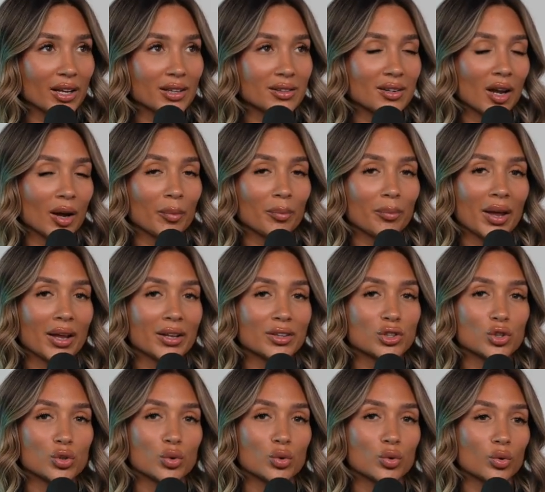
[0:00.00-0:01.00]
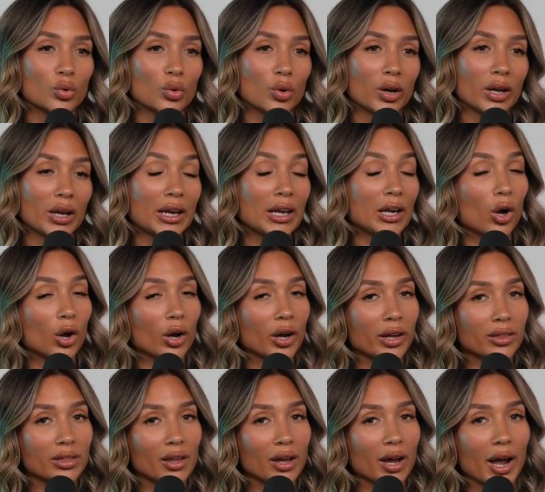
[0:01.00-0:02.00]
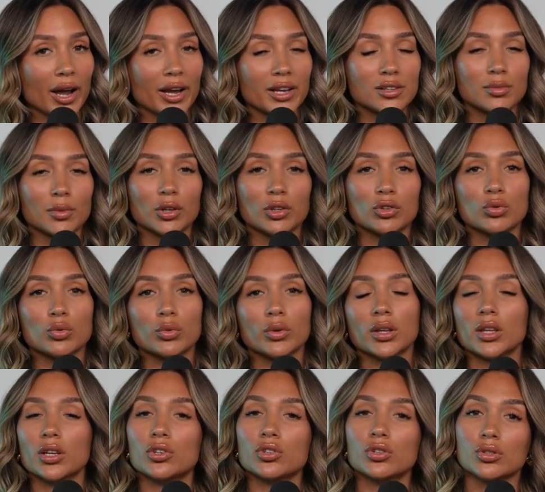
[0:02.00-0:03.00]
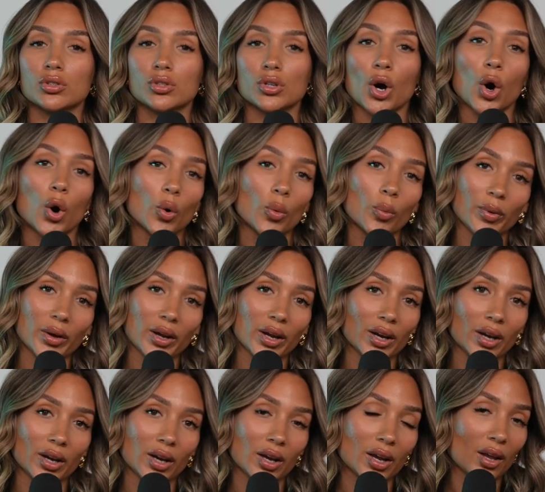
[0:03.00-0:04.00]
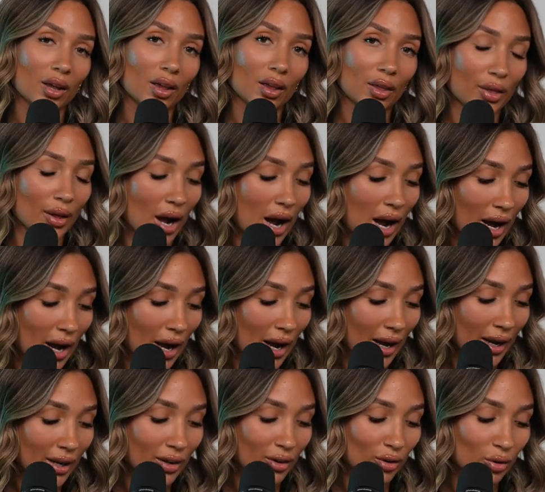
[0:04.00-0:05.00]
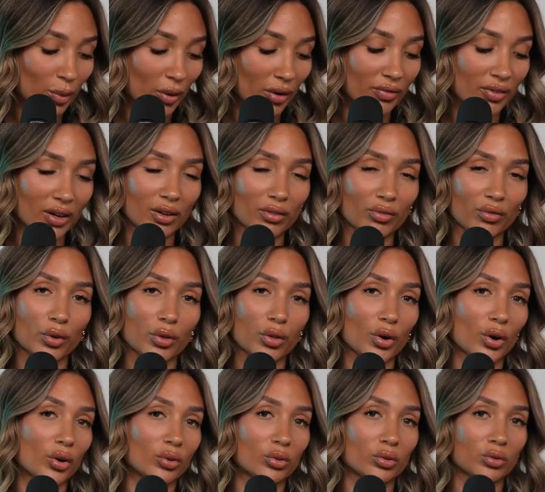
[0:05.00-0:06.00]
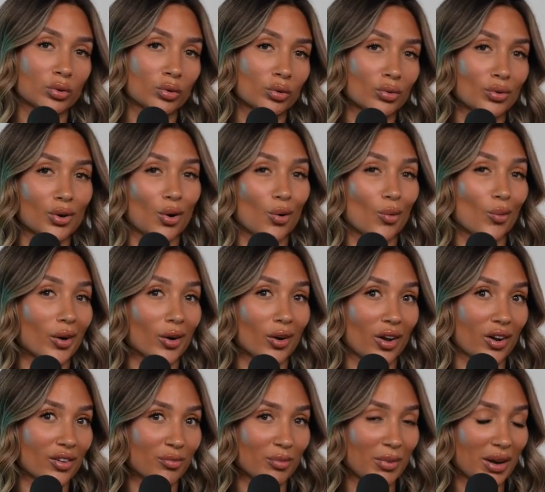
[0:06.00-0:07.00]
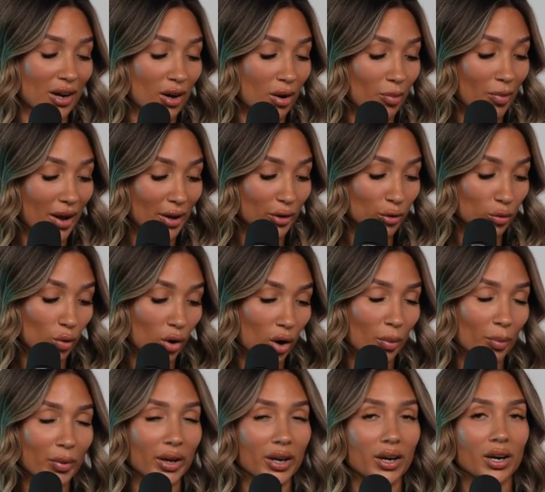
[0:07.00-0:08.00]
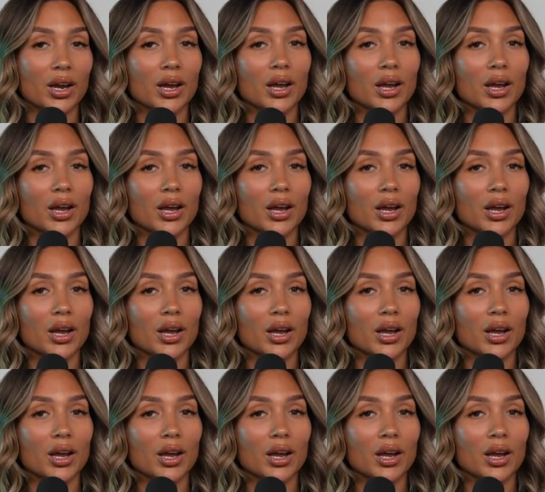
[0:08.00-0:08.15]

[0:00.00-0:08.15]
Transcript: not meant to elongate the eye. It's meant to really just open the eye, and it's perfect for those who don't wear a lot of makeup as well. But